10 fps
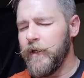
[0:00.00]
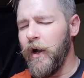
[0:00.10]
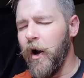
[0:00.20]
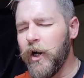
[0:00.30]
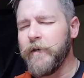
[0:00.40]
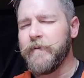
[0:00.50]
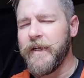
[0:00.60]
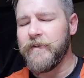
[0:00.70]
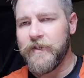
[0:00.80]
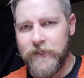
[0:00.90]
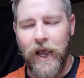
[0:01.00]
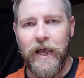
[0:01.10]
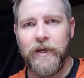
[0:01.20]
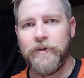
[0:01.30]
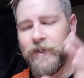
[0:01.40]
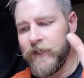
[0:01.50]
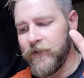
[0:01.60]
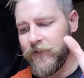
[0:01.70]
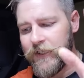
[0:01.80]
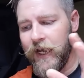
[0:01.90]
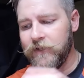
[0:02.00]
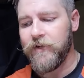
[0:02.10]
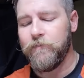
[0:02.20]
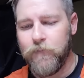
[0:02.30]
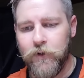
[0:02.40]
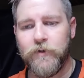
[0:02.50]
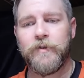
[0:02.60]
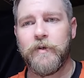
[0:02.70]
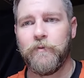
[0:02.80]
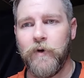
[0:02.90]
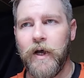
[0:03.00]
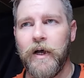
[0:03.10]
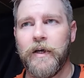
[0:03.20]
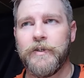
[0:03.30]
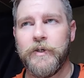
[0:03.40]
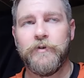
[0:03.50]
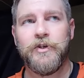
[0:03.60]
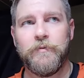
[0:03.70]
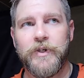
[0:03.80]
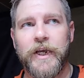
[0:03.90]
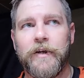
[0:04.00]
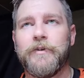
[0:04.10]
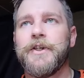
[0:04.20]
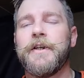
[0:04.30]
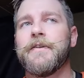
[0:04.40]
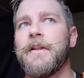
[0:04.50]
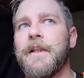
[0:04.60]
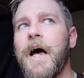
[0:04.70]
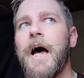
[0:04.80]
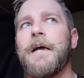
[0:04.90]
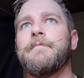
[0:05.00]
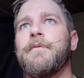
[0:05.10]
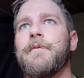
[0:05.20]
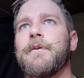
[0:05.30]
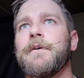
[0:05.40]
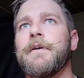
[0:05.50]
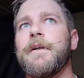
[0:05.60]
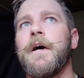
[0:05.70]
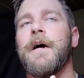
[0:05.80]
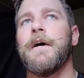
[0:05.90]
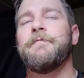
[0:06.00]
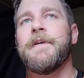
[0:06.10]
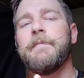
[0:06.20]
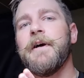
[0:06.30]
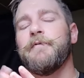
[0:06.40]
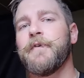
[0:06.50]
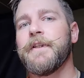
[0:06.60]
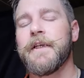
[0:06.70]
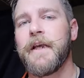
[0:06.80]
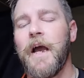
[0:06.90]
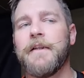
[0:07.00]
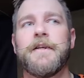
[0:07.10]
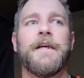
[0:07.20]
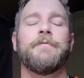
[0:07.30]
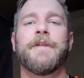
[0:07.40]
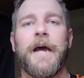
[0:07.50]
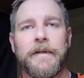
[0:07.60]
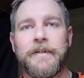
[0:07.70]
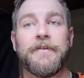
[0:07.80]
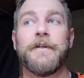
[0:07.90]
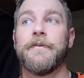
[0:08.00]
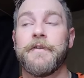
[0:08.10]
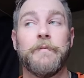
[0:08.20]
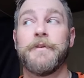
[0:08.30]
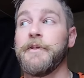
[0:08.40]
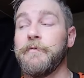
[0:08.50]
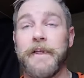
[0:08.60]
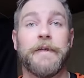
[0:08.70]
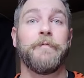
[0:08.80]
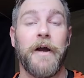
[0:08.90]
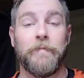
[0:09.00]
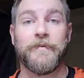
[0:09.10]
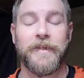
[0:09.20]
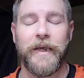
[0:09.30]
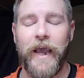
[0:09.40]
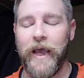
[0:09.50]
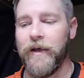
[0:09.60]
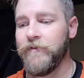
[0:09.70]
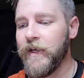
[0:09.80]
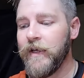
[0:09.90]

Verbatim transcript: Armed and Styled is Tessa Booth's uh, YouTube channel. She does a lot more uh, female friendly content with how to conceal and some of the unique problems they have.